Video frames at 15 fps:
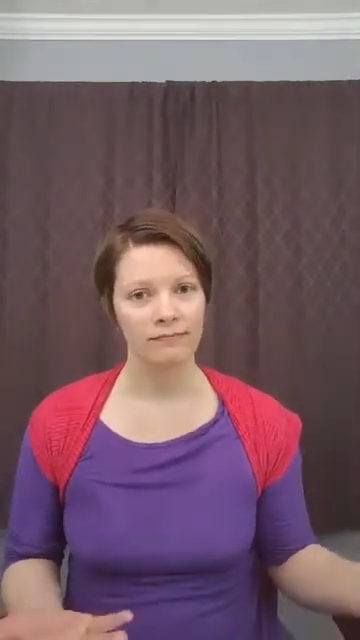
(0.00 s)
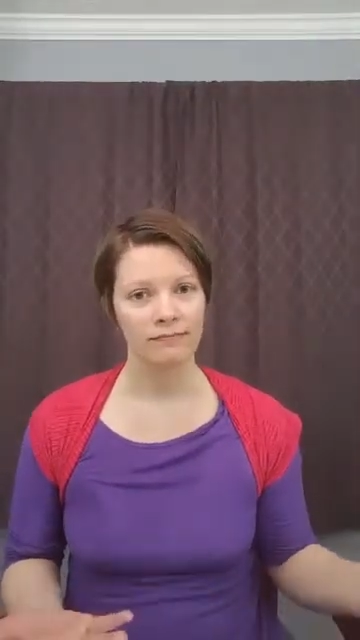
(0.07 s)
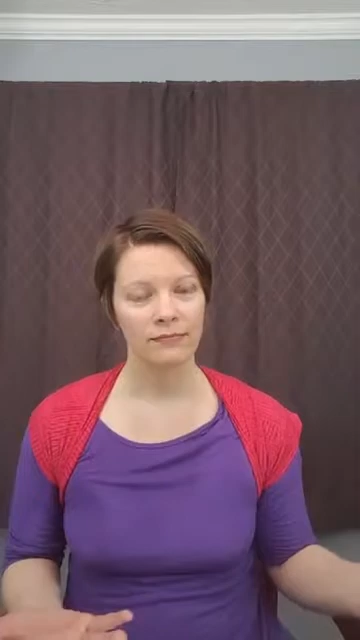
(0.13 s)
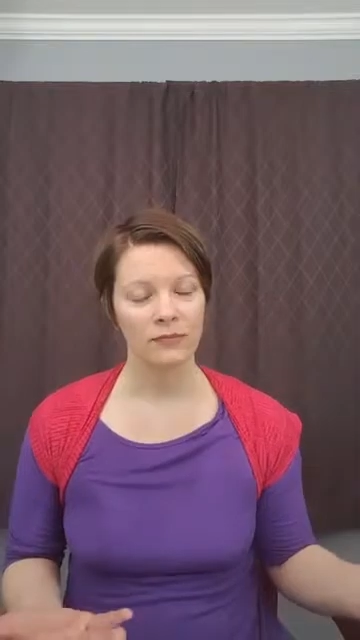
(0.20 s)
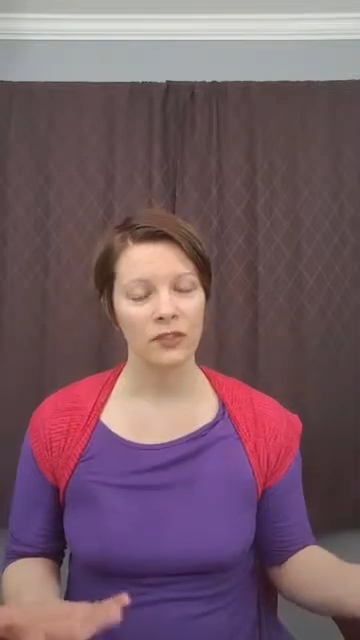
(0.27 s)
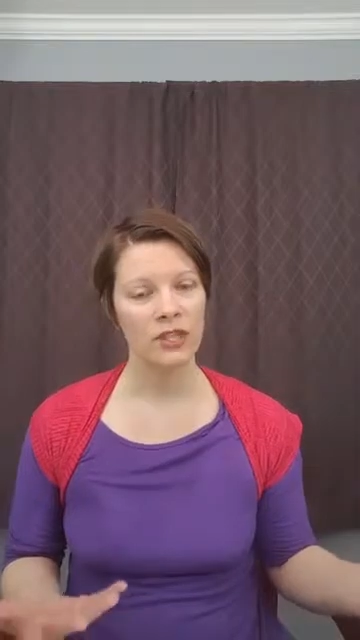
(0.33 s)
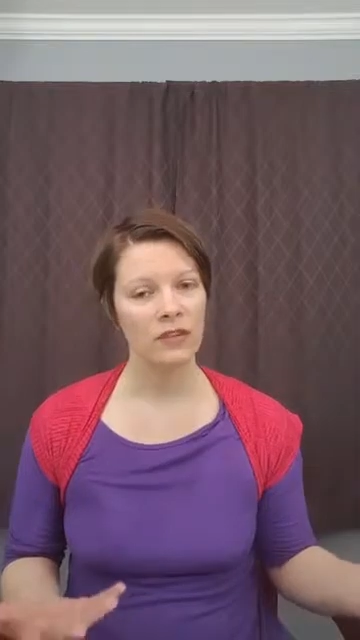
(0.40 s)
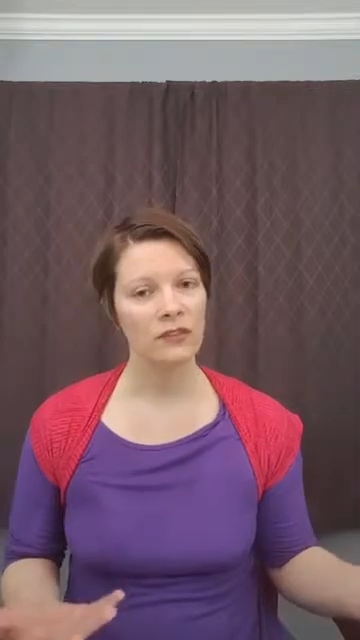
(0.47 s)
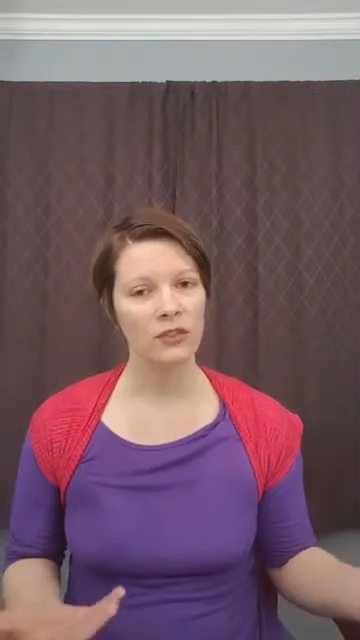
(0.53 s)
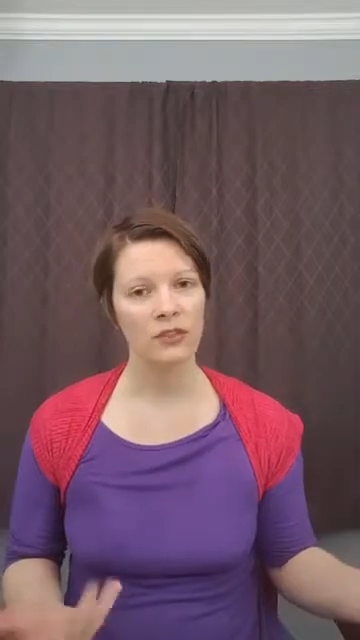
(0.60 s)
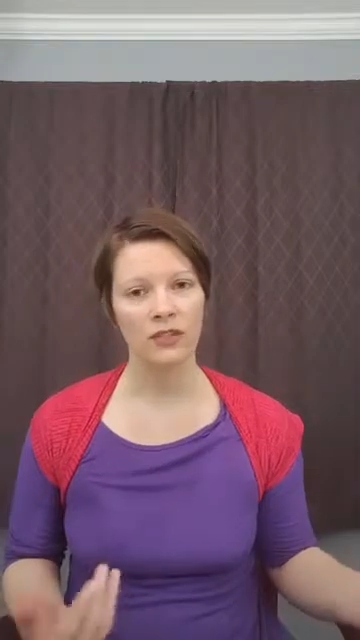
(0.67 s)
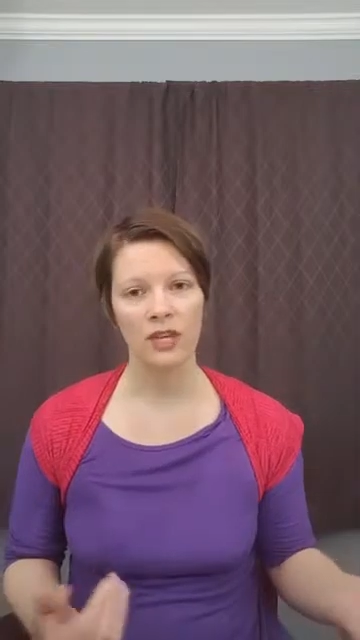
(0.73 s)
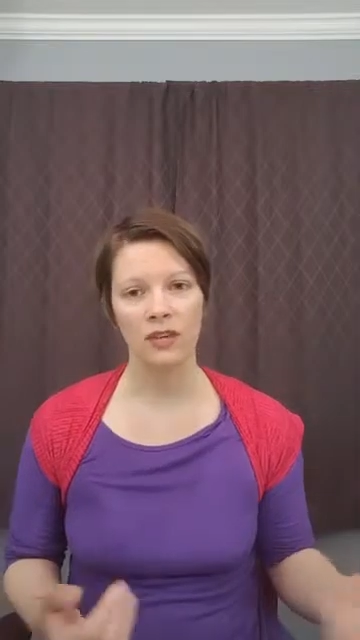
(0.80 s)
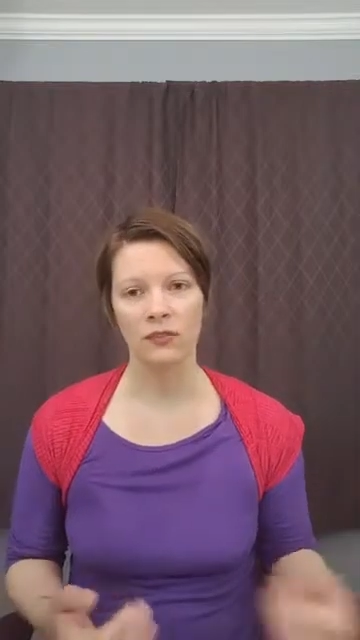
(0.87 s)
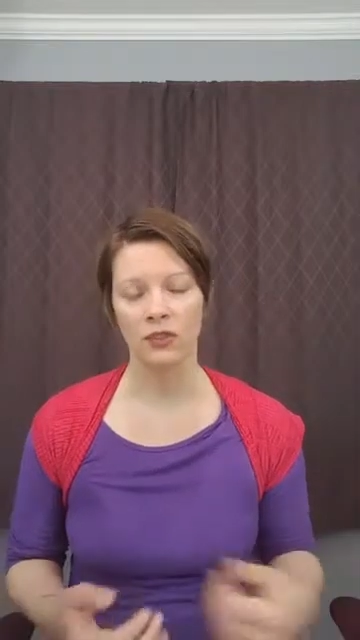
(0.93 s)
you're giving
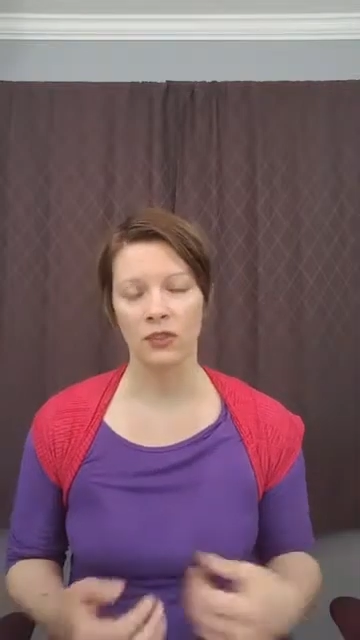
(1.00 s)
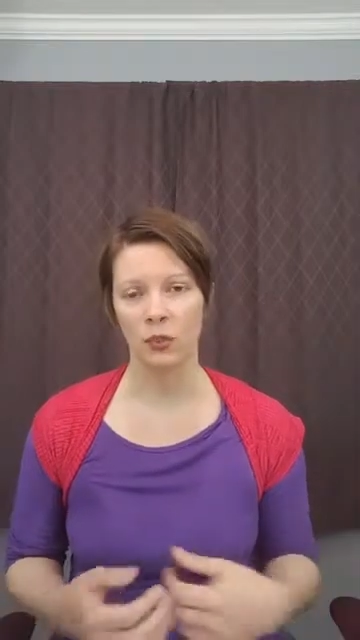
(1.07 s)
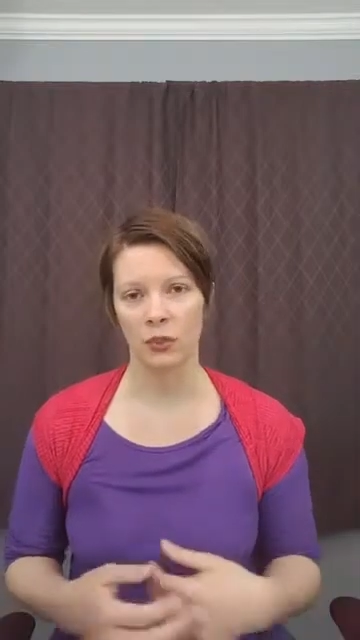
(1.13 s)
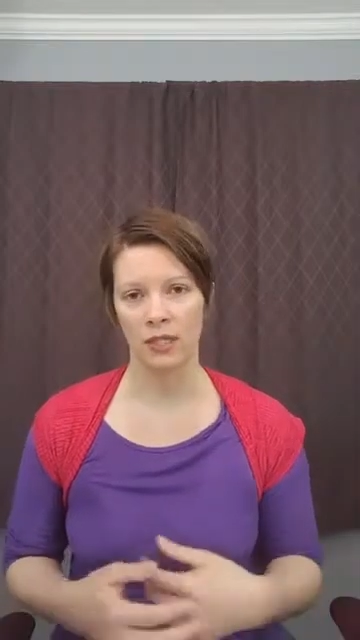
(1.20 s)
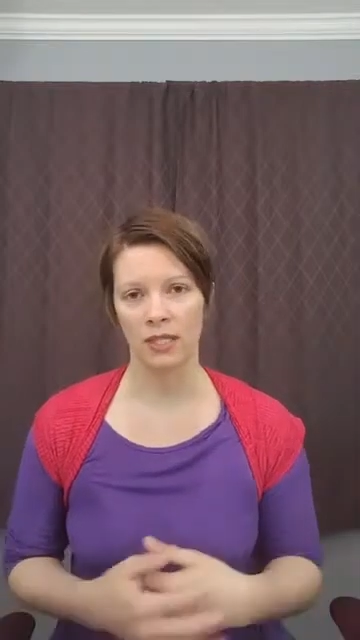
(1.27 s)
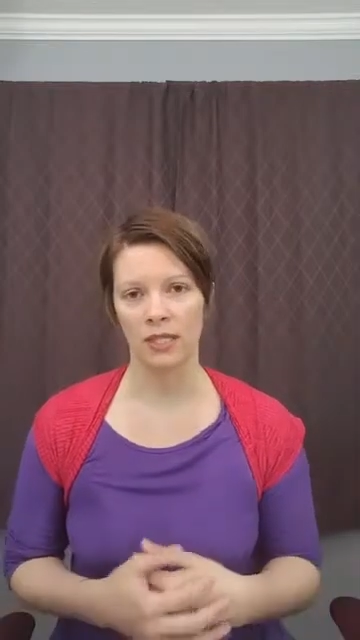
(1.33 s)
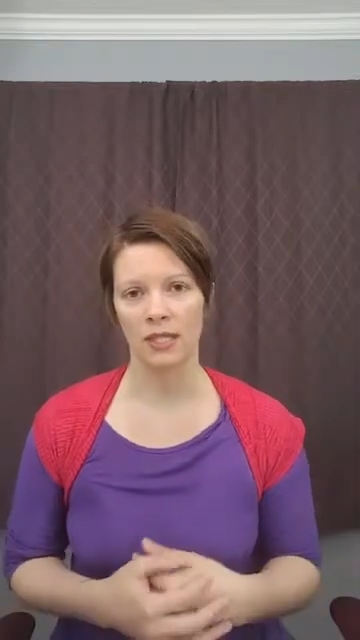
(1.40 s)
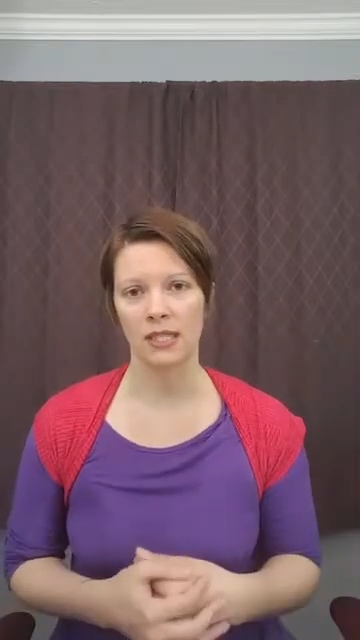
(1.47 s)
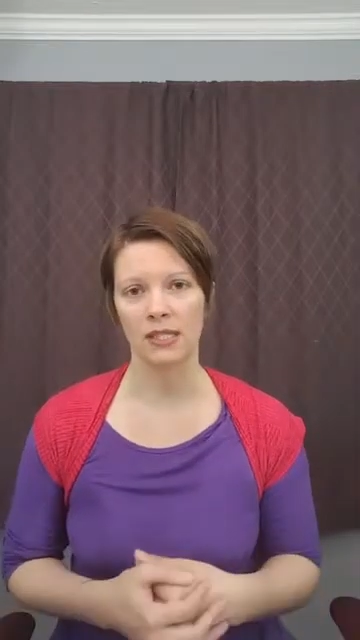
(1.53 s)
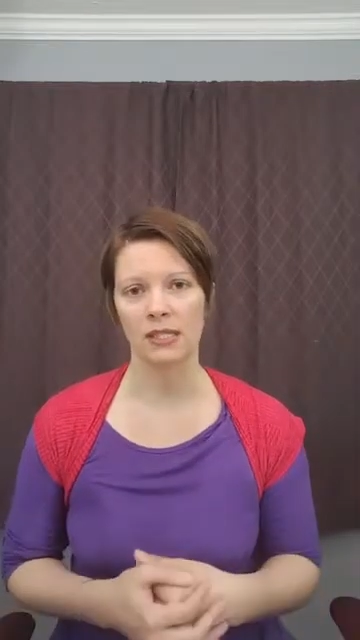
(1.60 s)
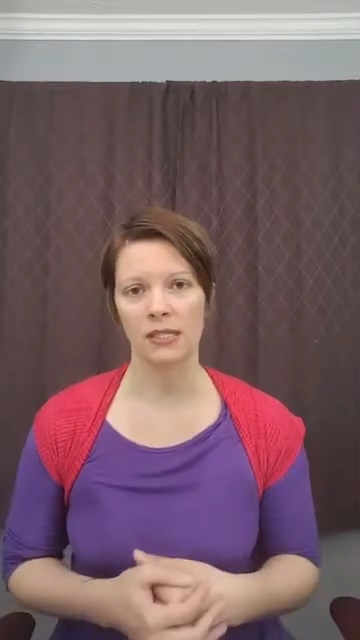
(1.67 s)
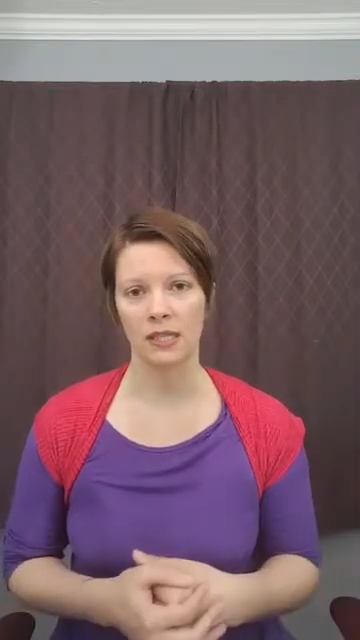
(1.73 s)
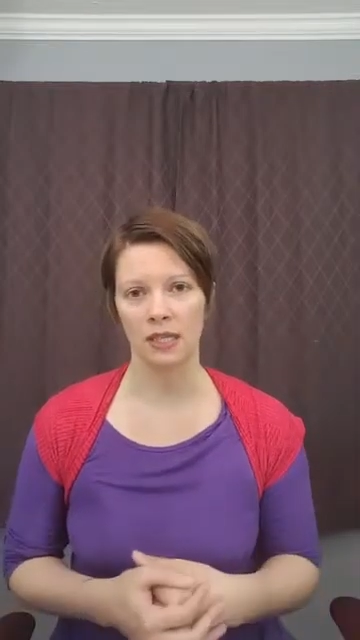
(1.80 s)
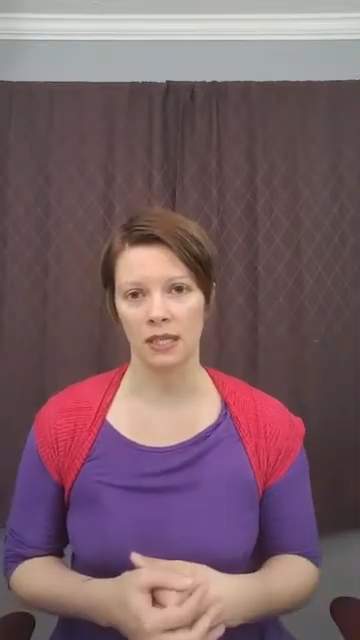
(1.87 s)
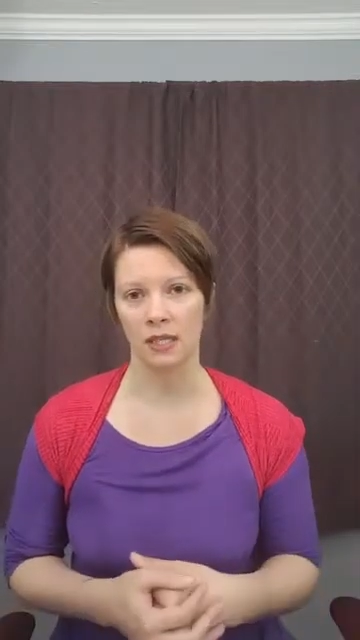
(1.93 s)
yourself the short end of the
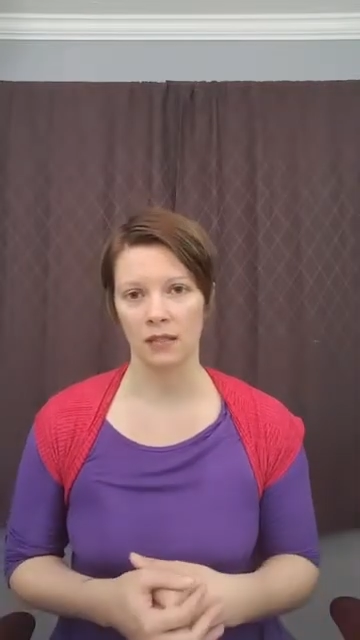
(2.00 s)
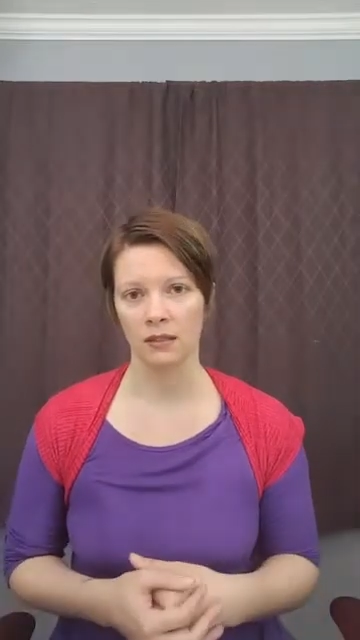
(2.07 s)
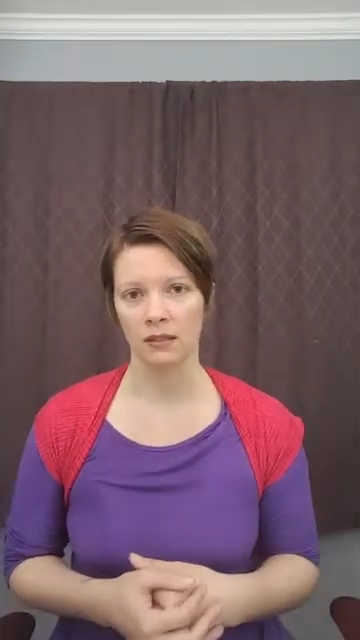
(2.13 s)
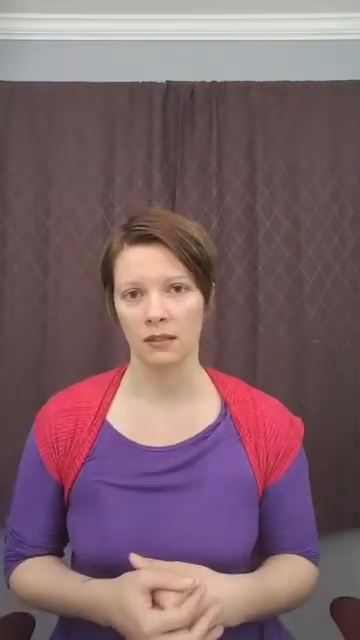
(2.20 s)
stick.